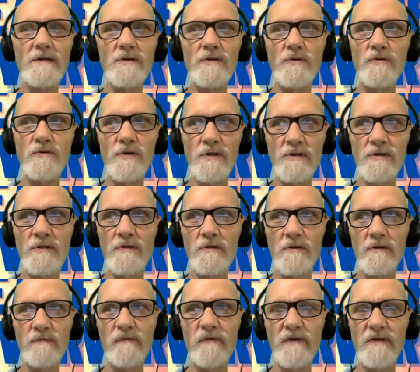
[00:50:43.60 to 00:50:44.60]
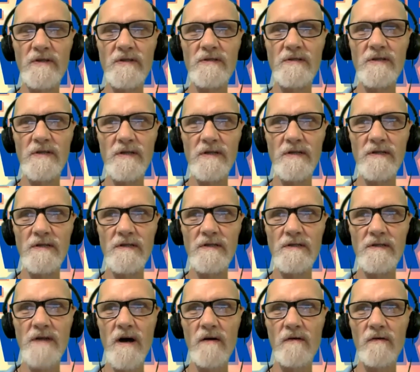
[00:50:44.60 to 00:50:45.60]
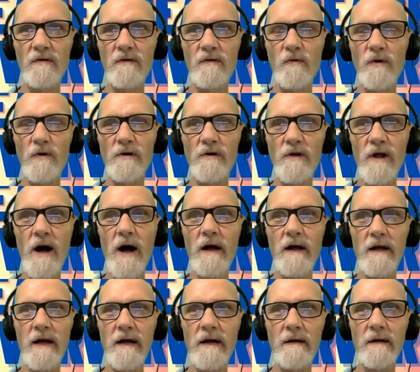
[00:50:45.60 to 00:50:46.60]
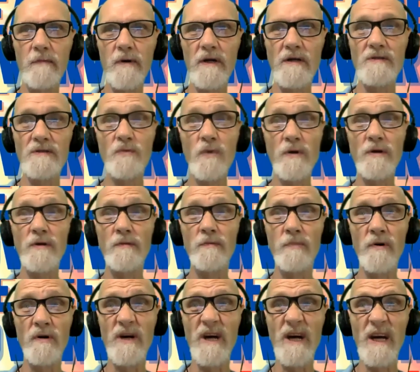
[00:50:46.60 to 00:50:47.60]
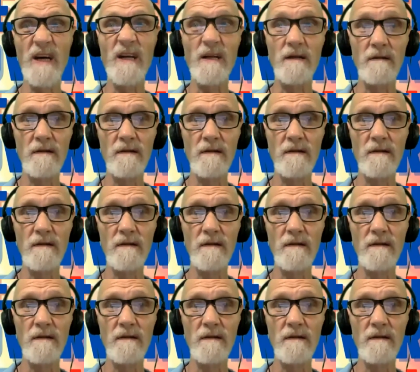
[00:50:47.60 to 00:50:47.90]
nutritional deficiencies, it's not only what you're not getting, but it's what you're putting in.